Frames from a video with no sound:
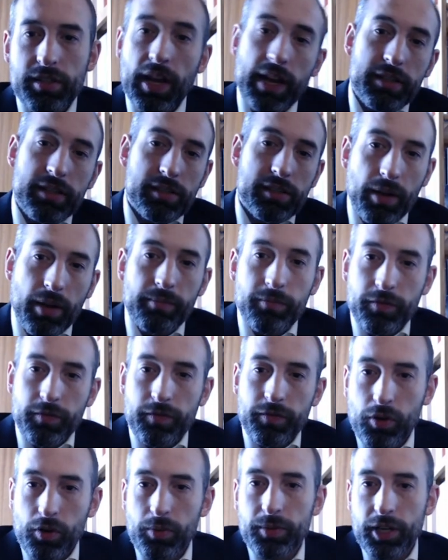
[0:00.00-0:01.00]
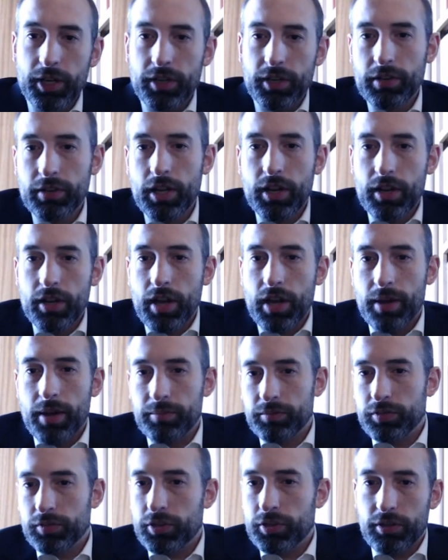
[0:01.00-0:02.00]
as some former um,
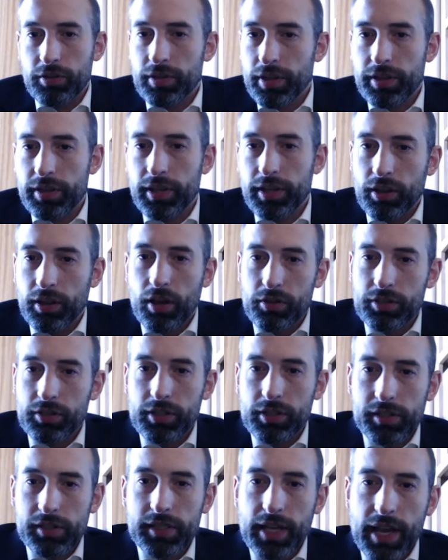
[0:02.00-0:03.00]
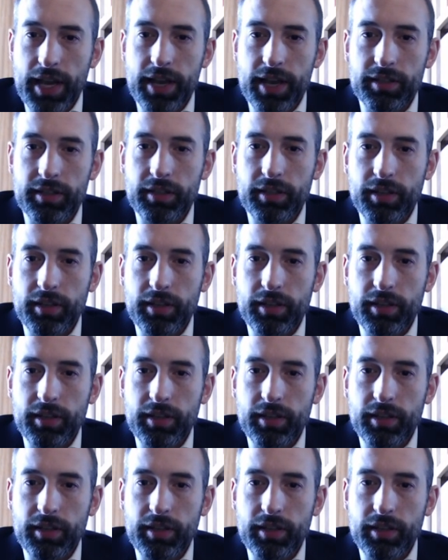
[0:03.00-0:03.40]
Tudor theologians did.